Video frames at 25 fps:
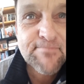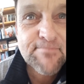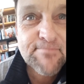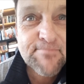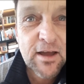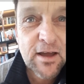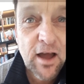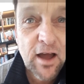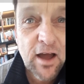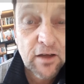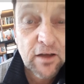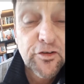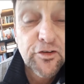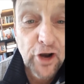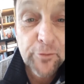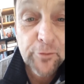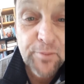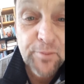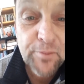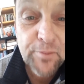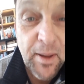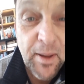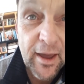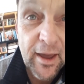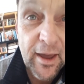if you're not
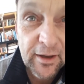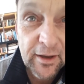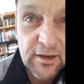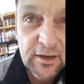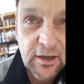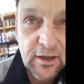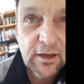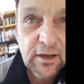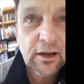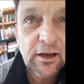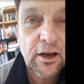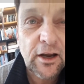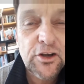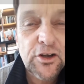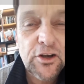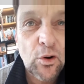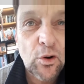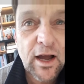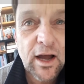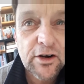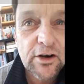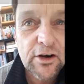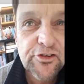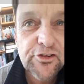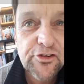prepared in
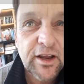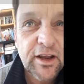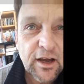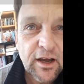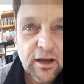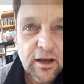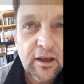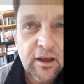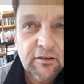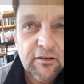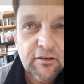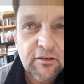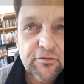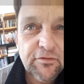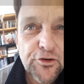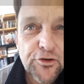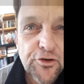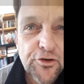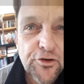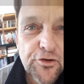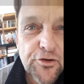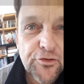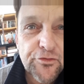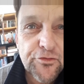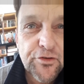your country, if
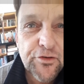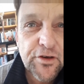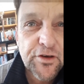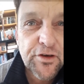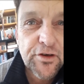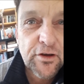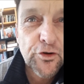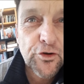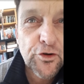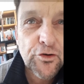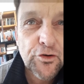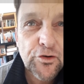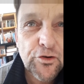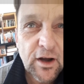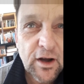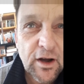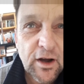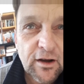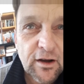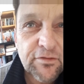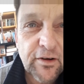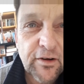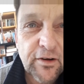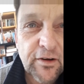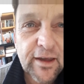you
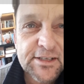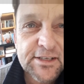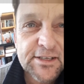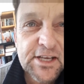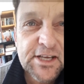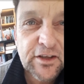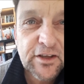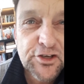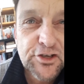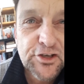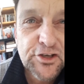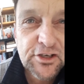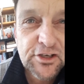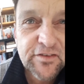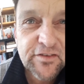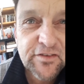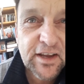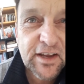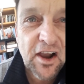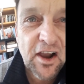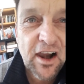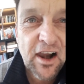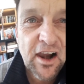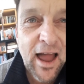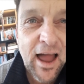forgetting that you're living
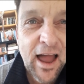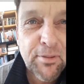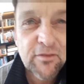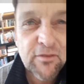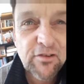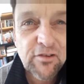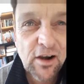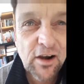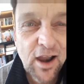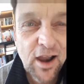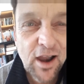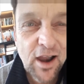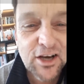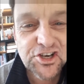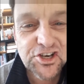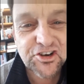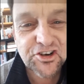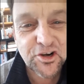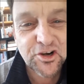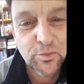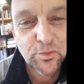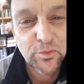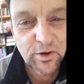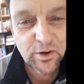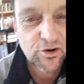in the lap of
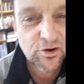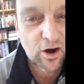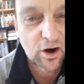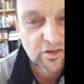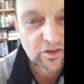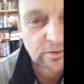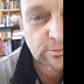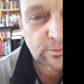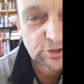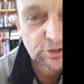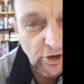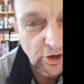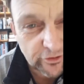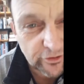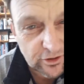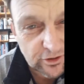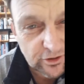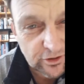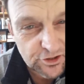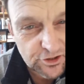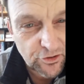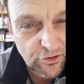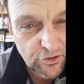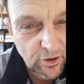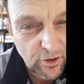luxury when you are the
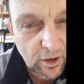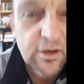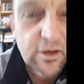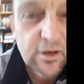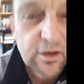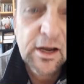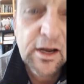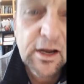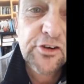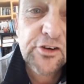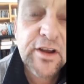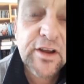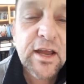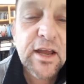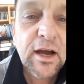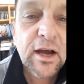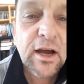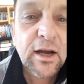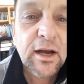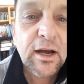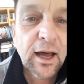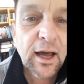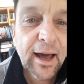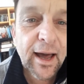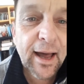majority in your own country.
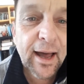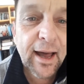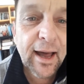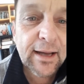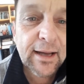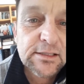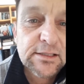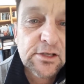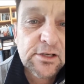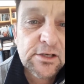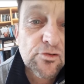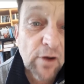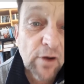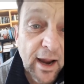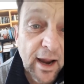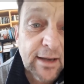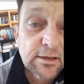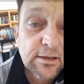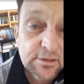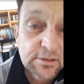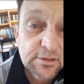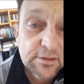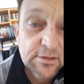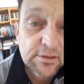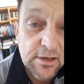And
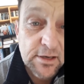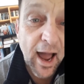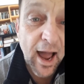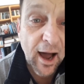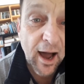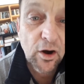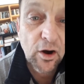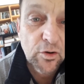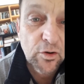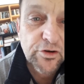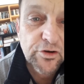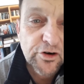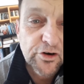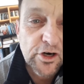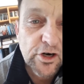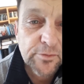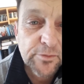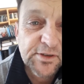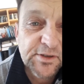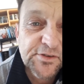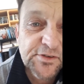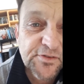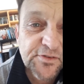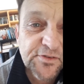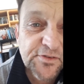right now,
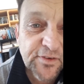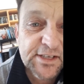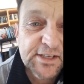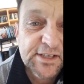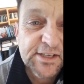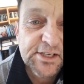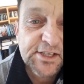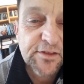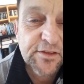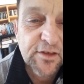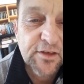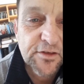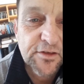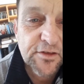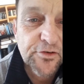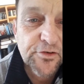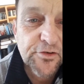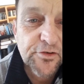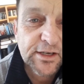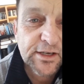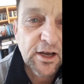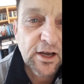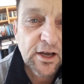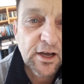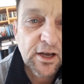Europe is facing the
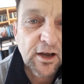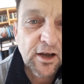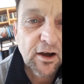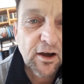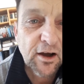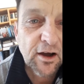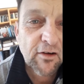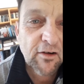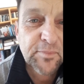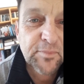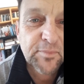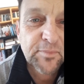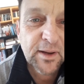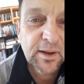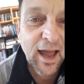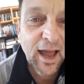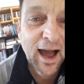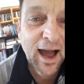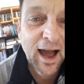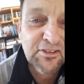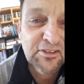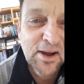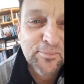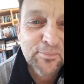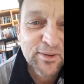threat of being
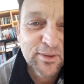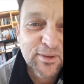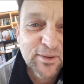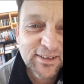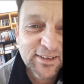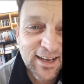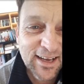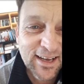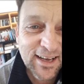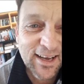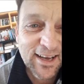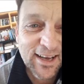outnumbered,